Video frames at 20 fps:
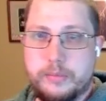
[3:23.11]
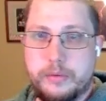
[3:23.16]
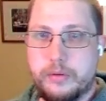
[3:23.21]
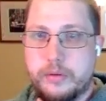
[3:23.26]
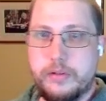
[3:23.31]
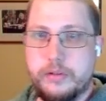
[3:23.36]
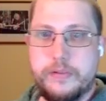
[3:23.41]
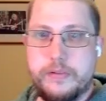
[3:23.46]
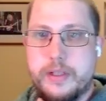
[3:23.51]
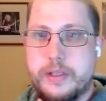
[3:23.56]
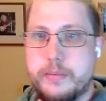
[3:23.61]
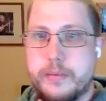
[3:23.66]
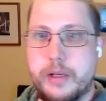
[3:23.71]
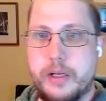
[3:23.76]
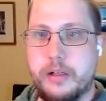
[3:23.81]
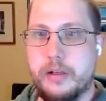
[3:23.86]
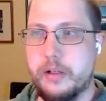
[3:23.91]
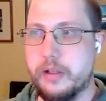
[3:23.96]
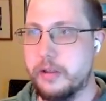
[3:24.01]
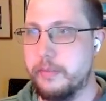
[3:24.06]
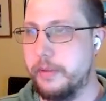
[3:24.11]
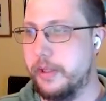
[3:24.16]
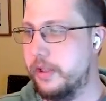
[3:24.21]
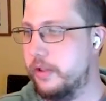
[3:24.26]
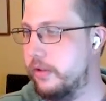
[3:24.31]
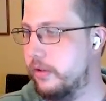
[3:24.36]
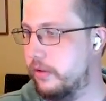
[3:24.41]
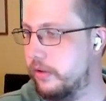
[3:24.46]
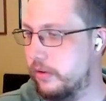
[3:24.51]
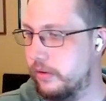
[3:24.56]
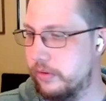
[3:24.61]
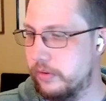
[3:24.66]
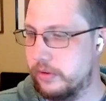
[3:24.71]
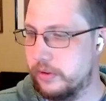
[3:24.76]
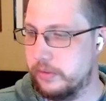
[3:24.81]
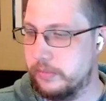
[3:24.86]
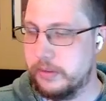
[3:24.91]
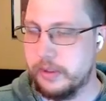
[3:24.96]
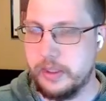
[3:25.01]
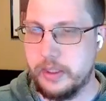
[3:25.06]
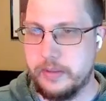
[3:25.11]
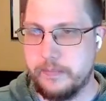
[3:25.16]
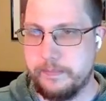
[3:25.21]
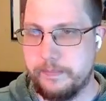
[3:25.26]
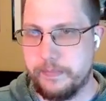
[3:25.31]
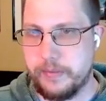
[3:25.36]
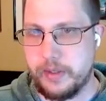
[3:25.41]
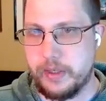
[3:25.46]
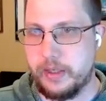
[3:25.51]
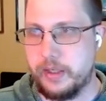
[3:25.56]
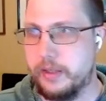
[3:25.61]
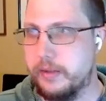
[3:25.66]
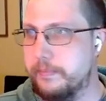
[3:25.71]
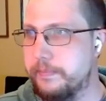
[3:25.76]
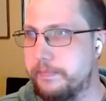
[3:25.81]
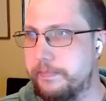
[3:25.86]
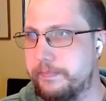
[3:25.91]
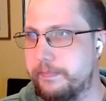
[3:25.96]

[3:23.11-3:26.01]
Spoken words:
sort of email automation solution, um,